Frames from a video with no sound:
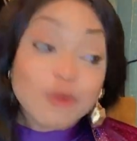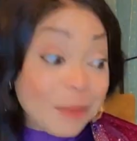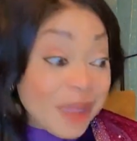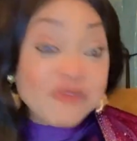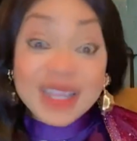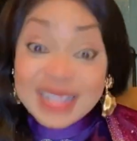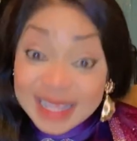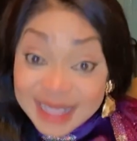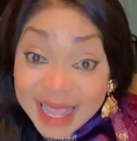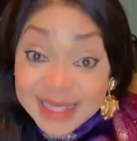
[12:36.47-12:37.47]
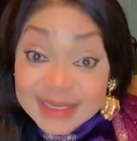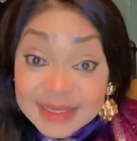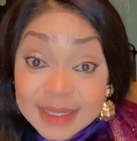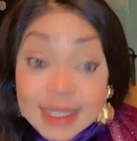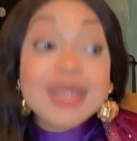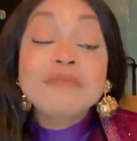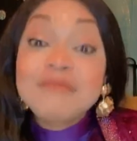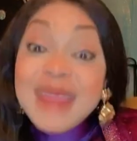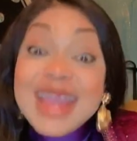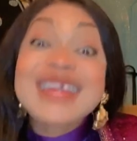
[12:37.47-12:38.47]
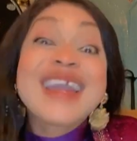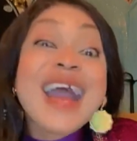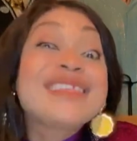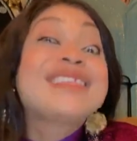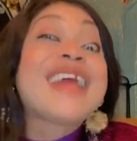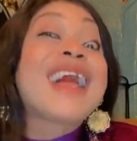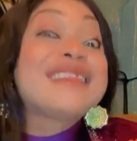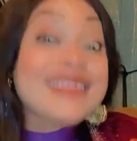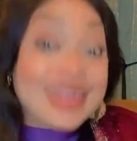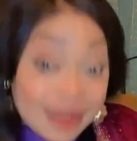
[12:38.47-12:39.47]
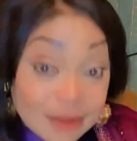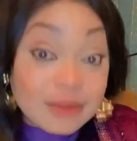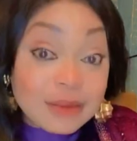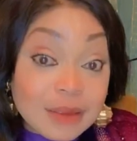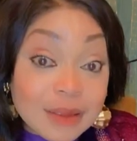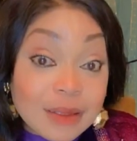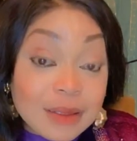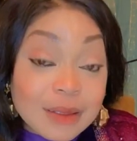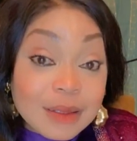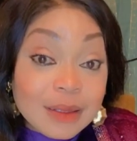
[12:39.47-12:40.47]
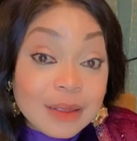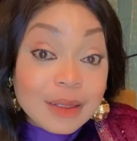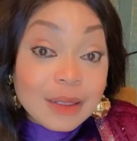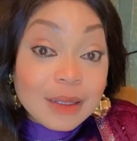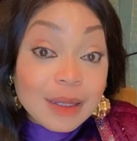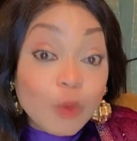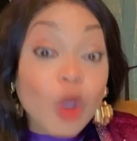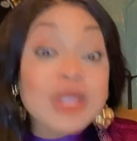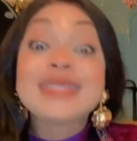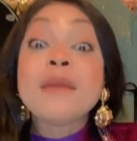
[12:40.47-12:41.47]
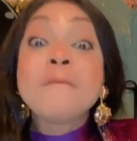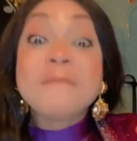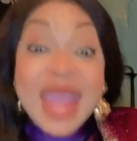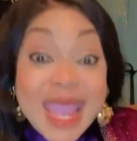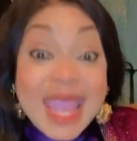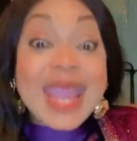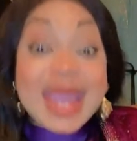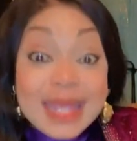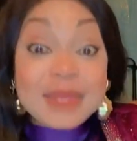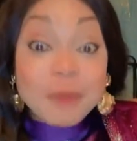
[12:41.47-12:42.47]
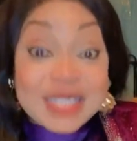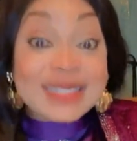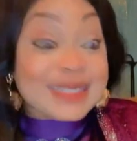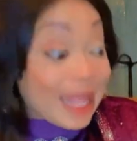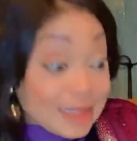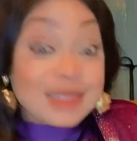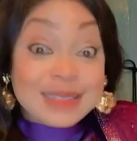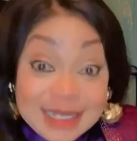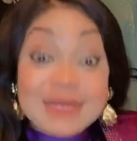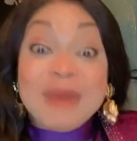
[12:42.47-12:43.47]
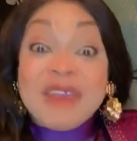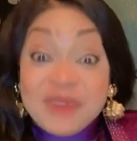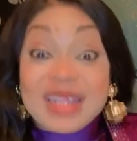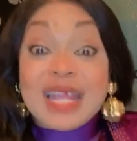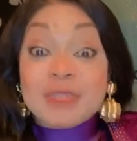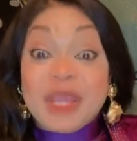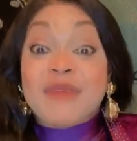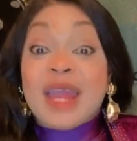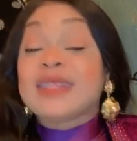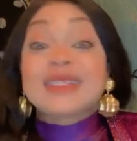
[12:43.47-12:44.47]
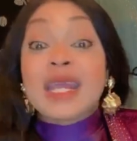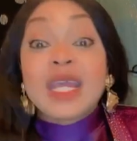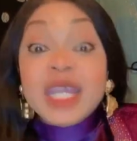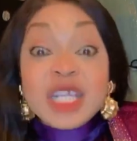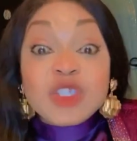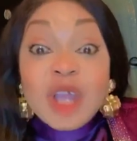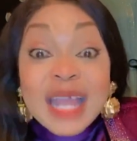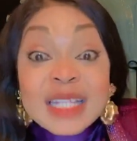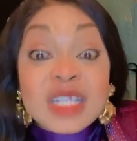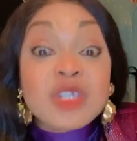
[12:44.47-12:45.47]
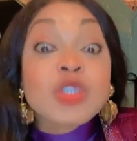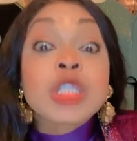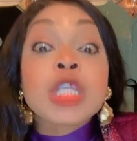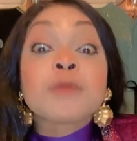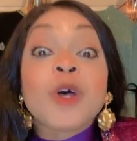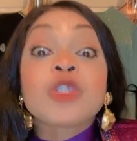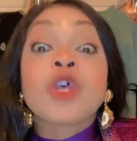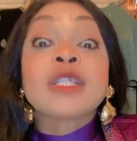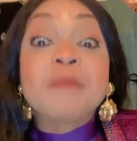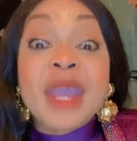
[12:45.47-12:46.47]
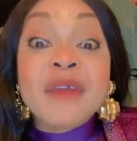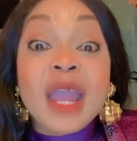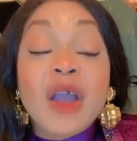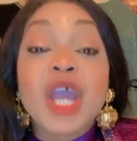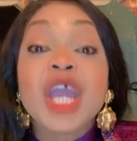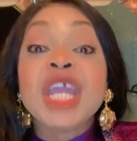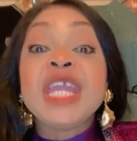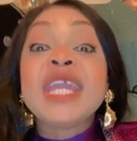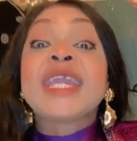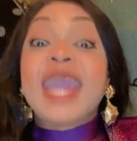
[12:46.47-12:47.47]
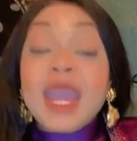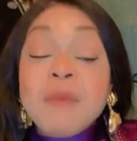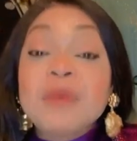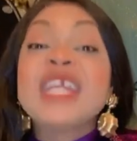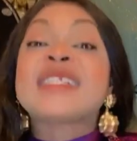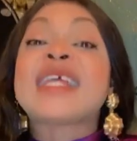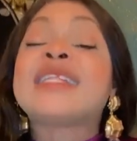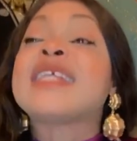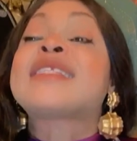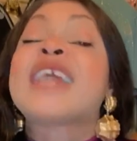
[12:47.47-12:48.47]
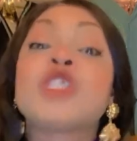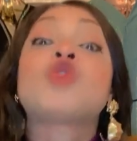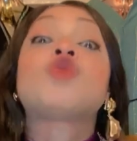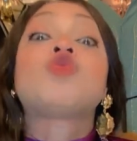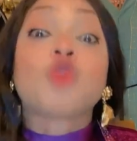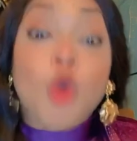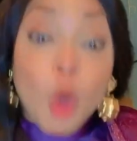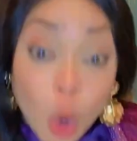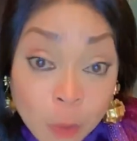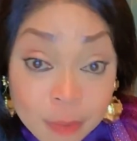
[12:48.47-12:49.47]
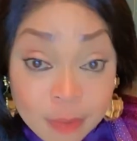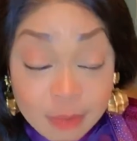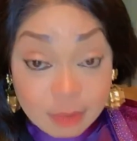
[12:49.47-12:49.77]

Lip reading: When my father died, Benga Daniel was the main person that did my father's burial. And they said, it's not that he sponsored the burial. He came, they said he shouldn't come.